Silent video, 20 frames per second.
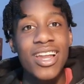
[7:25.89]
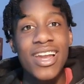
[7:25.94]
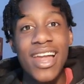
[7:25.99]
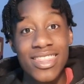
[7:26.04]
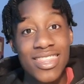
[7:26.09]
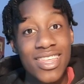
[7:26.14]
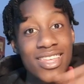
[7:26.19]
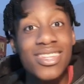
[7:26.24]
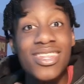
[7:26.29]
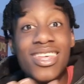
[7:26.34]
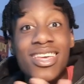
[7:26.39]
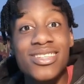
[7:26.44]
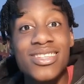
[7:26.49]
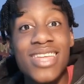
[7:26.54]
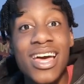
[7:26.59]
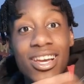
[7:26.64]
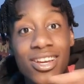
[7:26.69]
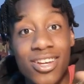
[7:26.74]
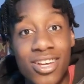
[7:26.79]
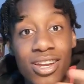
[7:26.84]
Like there are things
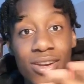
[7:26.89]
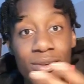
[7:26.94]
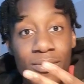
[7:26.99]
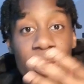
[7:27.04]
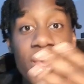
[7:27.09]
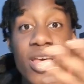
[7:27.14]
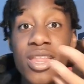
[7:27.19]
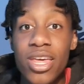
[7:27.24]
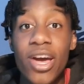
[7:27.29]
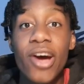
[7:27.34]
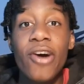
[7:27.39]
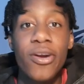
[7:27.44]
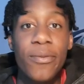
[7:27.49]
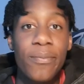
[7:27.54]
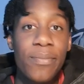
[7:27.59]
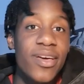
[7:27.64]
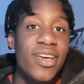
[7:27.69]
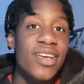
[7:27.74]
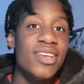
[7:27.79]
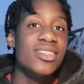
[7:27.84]
that can that are in
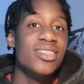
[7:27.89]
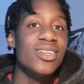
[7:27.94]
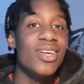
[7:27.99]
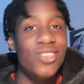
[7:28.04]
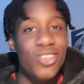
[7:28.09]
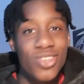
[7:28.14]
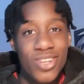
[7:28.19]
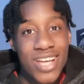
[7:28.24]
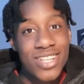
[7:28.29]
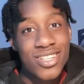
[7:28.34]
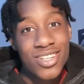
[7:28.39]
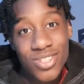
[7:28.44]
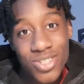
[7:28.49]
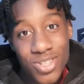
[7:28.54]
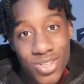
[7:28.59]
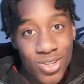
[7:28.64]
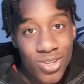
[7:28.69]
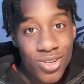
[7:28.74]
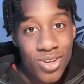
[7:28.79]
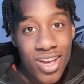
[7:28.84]
place that you guys can
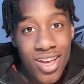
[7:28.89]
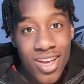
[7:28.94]
do